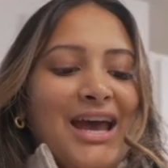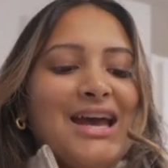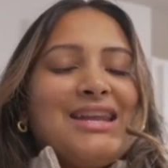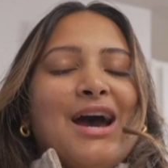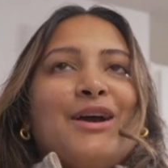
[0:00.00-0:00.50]

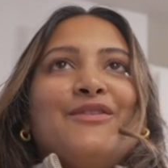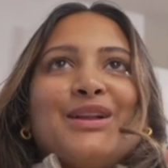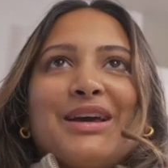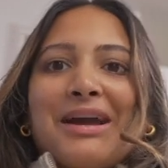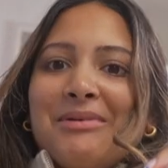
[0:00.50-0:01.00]
And now I
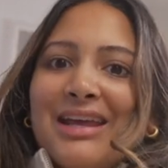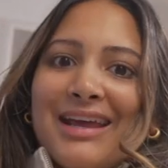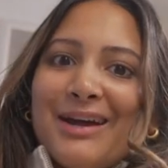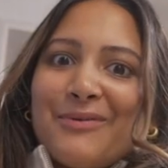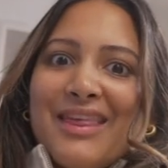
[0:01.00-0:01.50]
feel like I'm
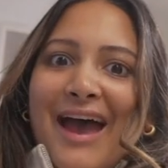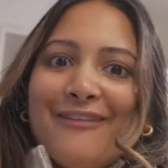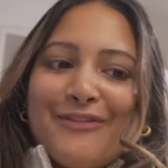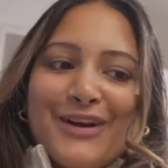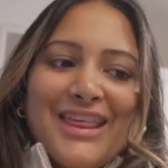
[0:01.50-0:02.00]
eating it with
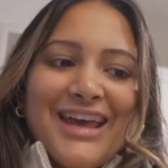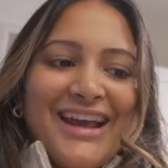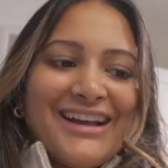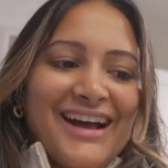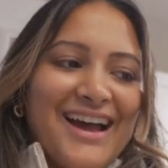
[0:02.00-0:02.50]

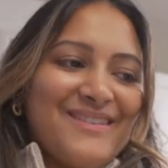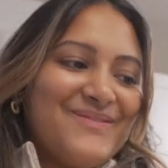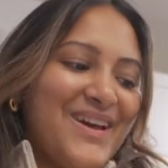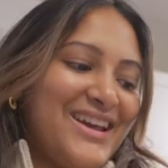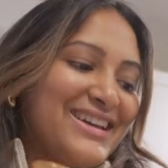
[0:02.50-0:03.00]
everything
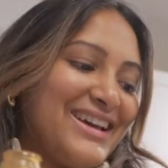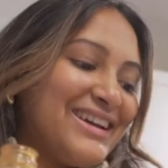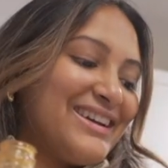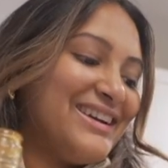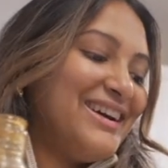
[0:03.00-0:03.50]
I'm
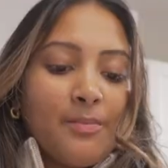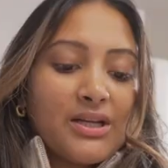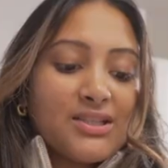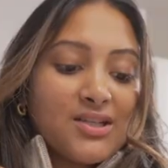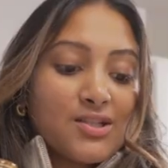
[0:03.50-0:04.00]
making,
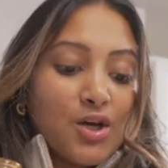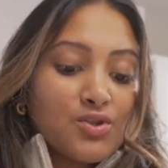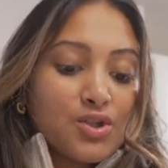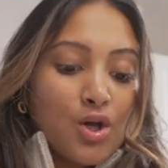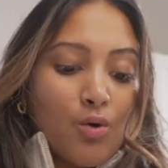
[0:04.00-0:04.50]
but it does go
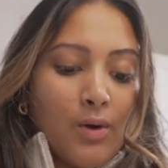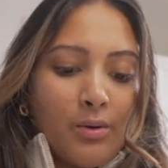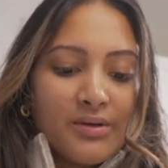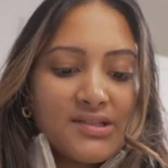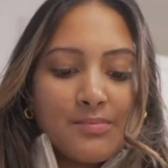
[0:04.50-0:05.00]
so
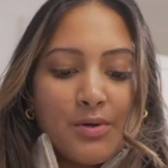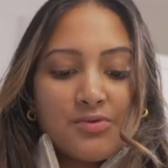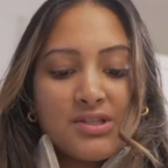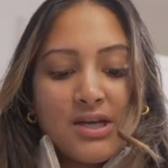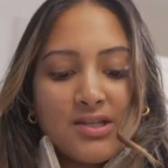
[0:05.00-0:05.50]
well with
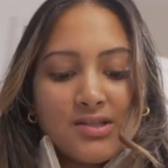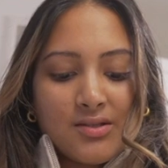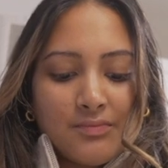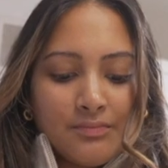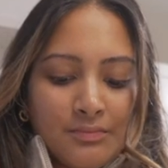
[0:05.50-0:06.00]

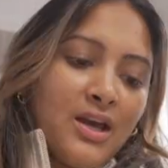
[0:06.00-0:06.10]
samosas.